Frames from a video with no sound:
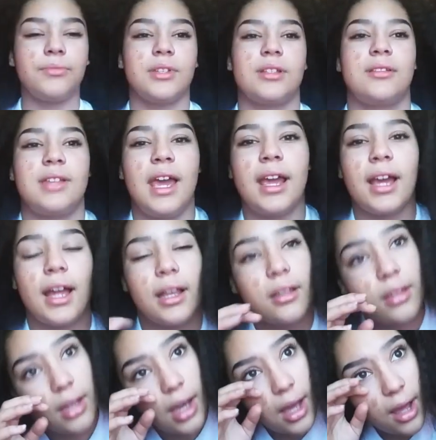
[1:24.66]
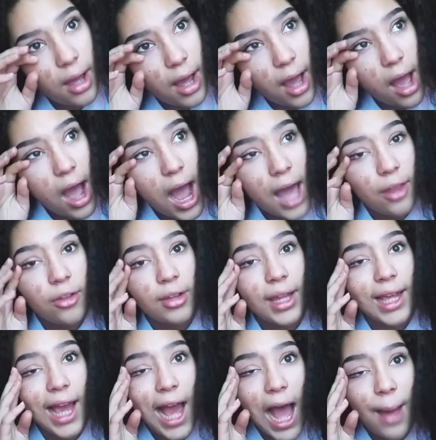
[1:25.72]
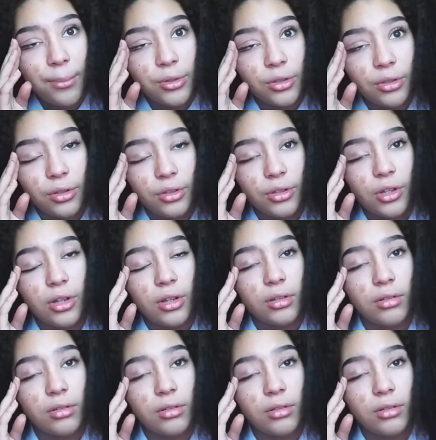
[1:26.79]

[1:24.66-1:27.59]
Second, I look like absolute